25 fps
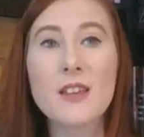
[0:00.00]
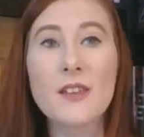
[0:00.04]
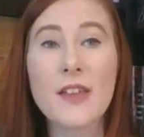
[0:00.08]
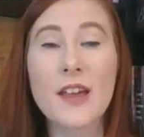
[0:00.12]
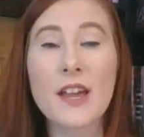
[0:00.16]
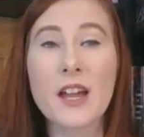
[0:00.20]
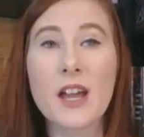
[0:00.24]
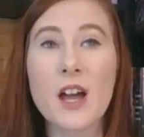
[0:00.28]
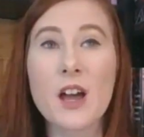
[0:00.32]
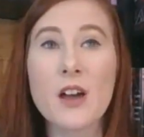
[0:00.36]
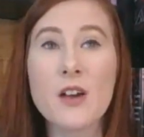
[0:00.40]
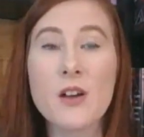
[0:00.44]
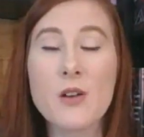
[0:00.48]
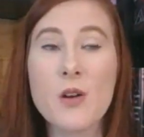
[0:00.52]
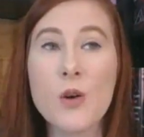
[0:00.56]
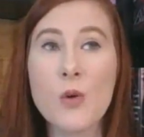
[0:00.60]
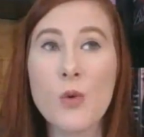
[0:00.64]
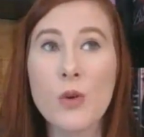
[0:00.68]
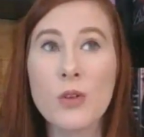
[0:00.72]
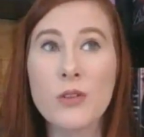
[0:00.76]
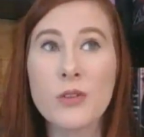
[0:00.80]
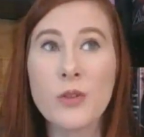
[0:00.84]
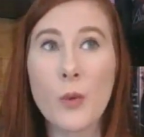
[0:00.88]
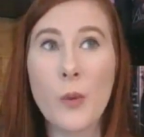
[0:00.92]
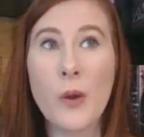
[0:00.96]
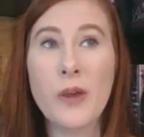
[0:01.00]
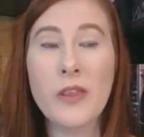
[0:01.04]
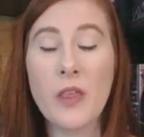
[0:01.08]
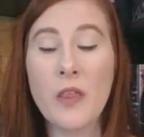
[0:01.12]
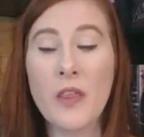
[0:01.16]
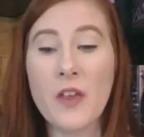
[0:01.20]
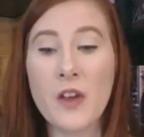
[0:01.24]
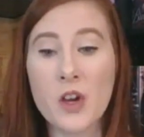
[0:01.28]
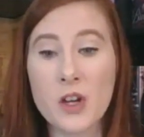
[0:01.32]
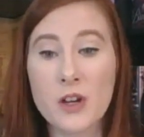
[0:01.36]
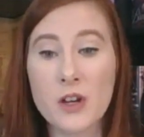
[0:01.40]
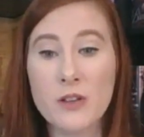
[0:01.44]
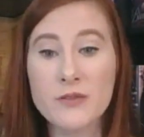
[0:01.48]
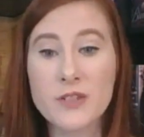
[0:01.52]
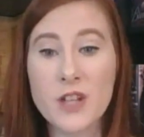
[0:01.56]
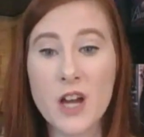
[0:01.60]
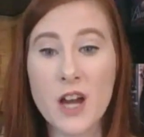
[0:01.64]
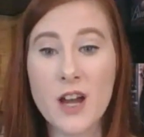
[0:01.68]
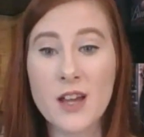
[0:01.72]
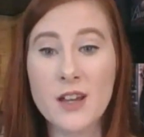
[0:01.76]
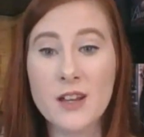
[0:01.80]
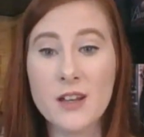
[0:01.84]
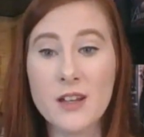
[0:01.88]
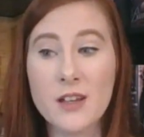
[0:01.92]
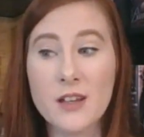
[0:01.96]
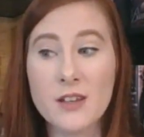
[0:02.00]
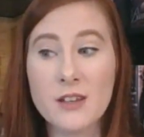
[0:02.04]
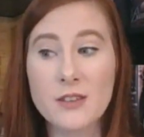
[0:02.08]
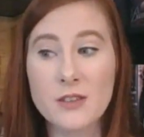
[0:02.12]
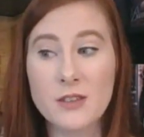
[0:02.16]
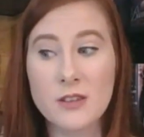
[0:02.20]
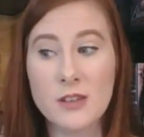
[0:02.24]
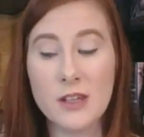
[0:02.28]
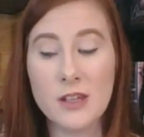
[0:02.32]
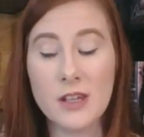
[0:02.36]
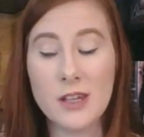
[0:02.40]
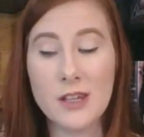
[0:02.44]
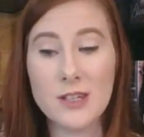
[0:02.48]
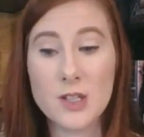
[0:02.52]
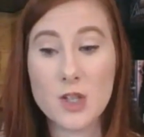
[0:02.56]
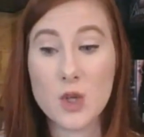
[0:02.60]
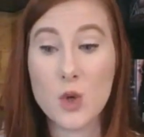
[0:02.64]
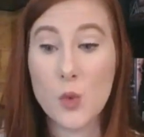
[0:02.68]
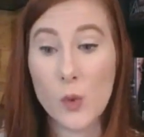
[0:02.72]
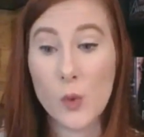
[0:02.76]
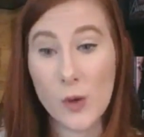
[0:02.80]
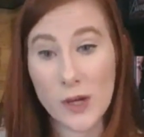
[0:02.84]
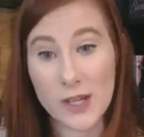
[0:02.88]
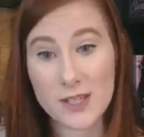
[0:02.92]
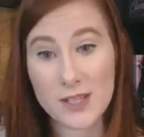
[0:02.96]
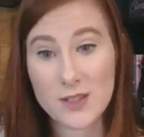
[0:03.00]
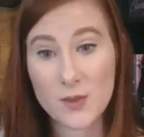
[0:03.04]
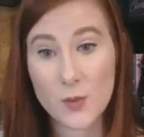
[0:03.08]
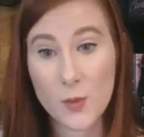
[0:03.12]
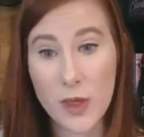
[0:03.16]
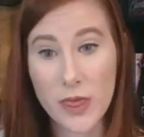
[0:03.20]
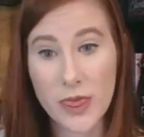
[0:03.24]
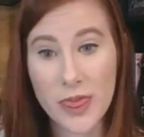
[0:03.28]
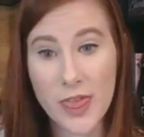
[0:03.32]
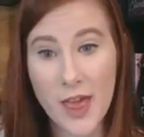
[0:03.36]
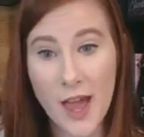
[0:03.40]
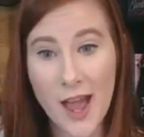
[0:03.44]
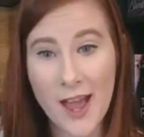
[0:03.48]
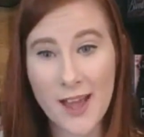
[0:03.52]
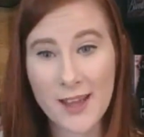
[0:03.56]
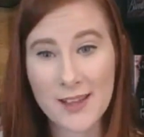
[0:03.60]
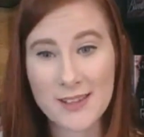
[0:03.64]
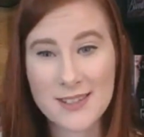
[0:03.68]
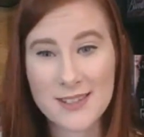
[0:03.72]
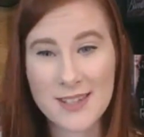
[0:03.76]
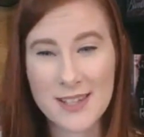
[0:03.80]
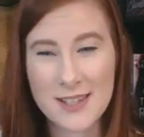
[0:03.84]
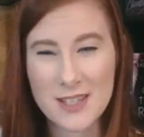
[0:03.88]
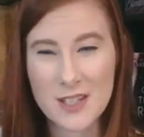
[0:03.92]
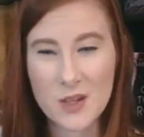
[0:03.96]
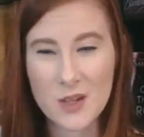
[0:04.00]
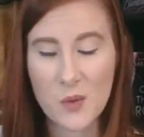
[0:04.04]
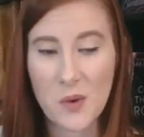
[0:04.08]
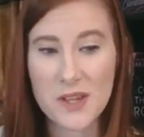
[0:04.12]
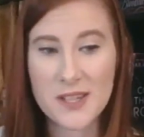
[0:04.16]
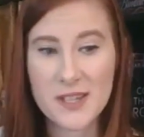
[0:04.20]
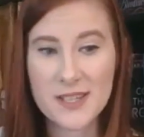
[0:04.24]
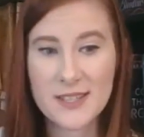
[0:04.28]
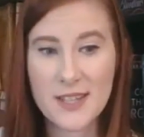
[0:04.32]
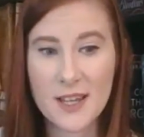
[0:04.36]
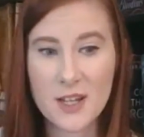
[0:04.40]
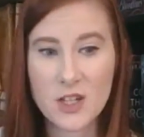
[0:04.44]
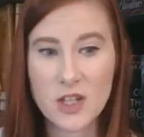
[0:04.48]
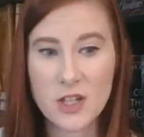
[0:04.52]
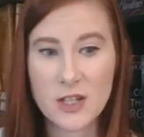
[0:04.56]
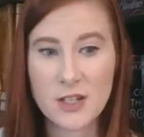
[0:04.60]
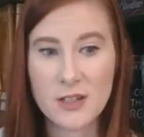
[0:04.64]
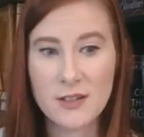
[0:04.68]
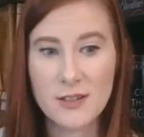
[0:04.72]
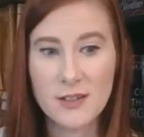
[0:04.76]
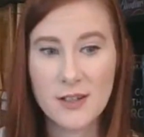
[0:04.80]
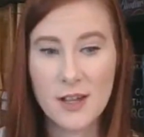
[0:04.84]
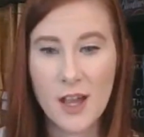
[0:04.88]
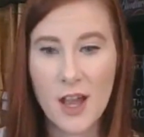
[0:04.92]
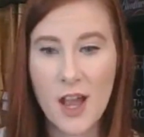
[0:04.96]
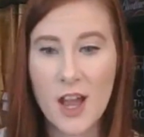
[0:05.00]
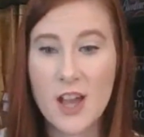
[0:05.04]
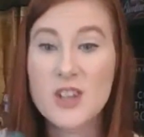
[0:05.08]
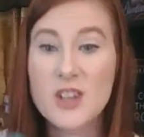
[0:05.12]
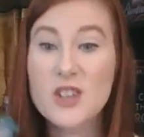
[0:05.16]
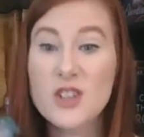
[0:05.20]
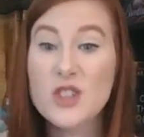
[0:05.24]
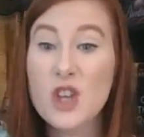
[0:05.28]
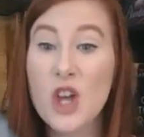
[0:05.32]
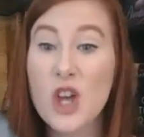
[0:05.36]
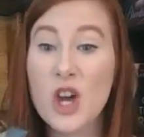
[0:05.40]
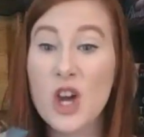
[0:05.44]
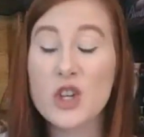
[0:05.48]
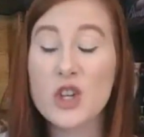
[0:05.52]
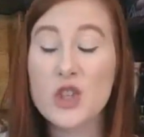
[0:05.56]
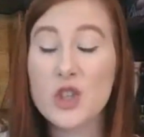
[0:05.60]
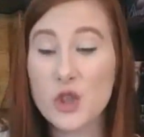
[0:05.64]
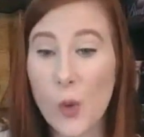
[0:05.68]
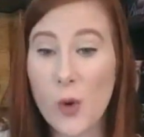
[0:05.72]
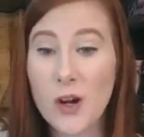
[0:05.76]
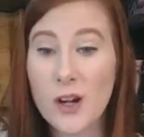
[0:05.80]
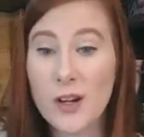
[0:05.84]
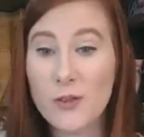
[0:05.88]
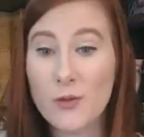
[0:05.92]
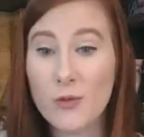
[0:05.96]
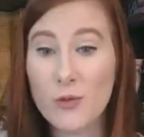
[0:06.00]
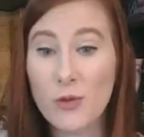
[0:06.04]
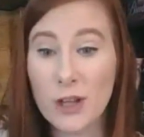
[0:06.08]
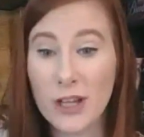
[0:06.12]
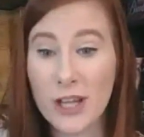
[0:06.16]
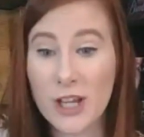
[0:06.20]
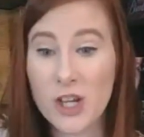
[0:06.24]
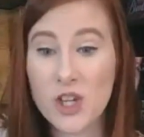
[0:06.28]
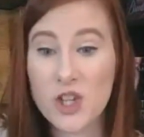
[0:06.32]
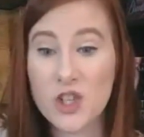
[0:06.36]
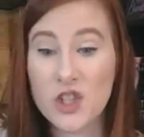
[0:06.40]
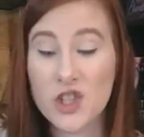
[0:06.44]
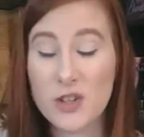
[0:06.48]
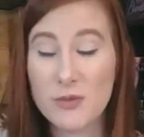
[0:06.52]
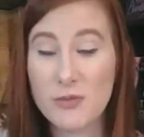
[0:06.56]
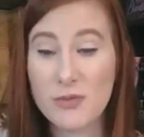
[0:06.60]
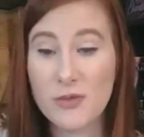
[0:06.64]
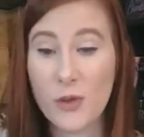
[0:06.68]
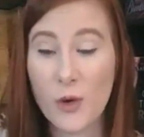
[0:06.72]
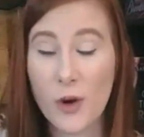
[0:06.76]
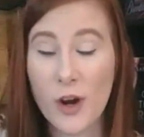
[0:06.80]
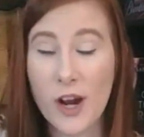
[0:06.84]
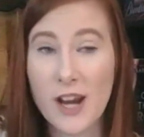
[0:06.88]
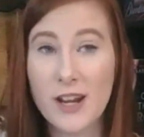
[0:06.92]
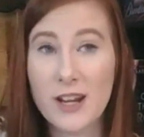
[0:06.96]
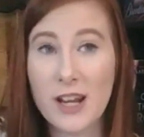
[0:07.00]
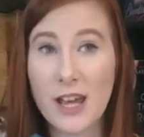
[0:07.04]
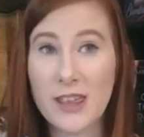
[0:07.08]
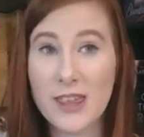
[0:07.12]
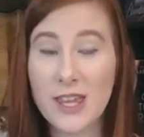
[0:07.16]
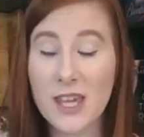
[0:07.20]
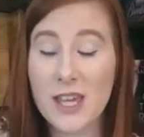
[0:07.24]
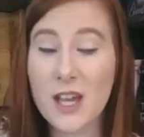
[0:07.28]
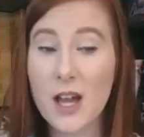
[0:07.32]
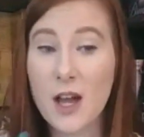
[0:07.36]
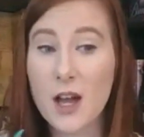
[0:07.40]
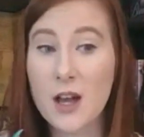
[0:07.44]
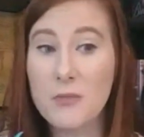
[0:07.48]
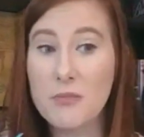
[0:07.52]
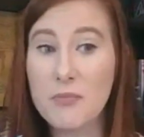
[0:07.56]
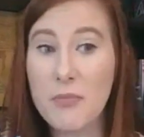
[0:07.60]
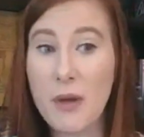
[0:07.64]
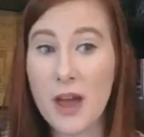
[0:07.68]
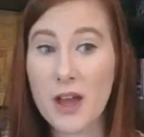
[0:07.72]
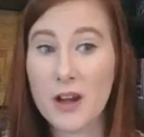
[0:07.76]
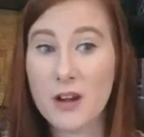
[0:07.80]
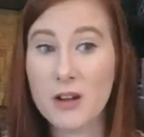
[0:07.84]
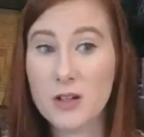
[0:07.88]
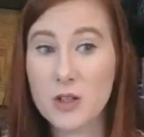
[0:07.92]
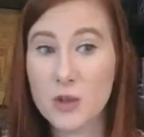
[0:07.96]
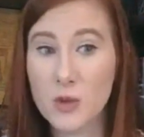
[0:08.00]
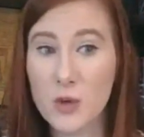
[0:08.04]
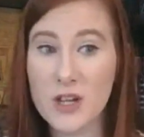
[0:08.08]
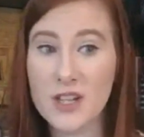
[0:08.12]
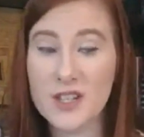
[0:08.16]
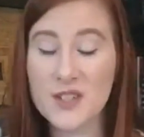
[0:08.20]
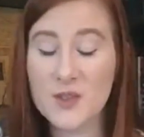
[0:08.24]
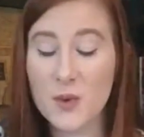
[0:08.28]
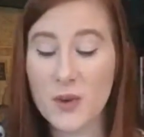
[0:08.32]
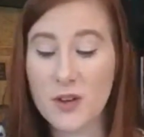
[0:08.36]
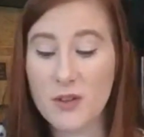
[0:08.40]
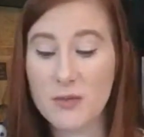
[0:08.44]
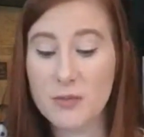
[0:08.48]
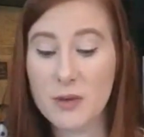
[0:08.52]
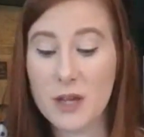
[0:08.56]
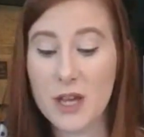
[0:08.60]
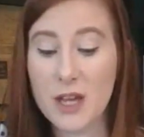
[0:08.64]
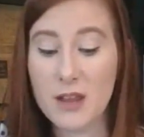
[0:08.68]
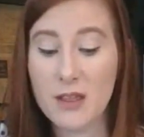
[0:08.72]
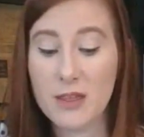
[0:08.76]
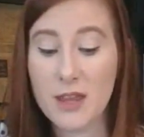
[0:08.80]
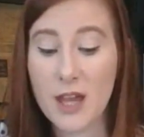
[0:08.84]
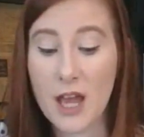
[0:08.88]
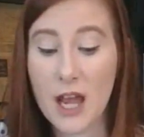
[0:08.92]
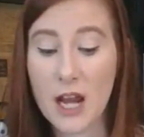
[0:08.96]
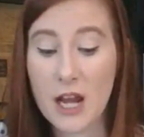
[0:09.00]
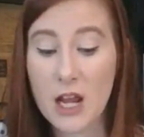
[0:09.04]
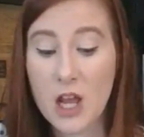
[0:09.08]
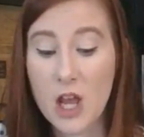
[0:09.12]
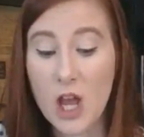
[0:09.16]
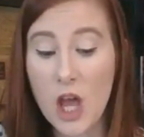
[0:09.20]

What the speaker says: like the way that they could have done the twist with that, since it was such a short relationship beforehand, I think a better twist would have been that